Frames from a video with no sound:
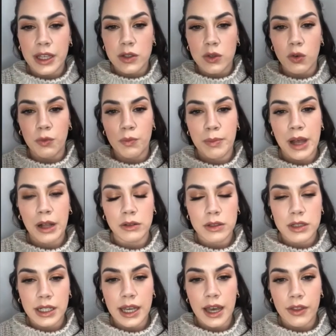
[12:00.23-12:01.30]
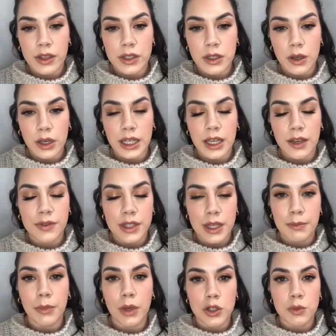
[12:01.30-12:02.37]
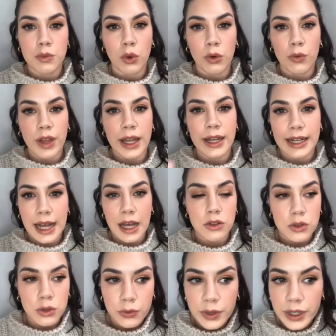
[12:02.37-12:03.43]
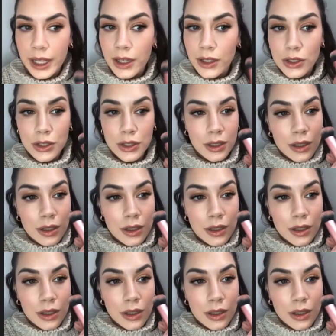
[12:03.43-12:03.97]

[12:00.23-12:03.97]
sort of melt together, so it gives it much more of that natural finish.